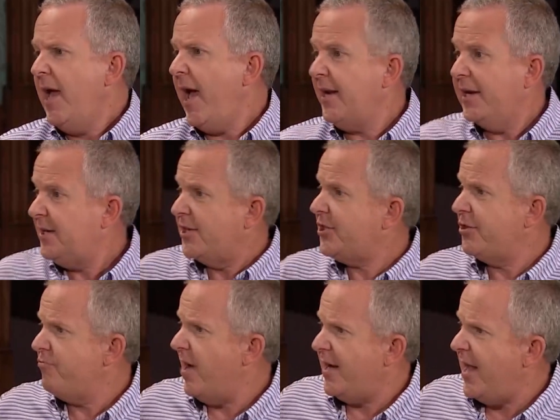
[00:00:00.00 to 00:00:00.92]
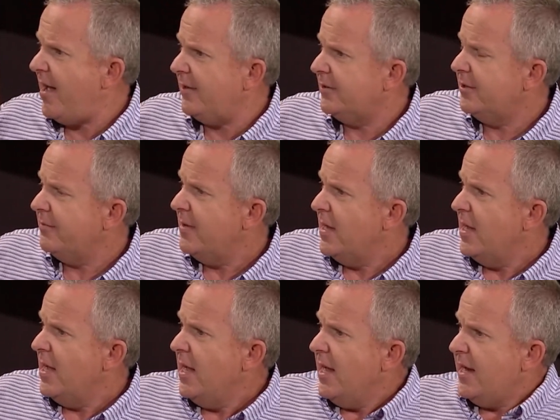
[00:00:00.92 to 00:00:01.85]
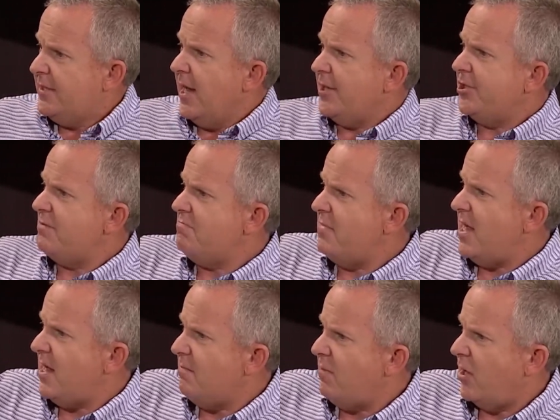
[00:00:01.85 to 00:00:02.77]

And it doesn't run out. It doesn't mean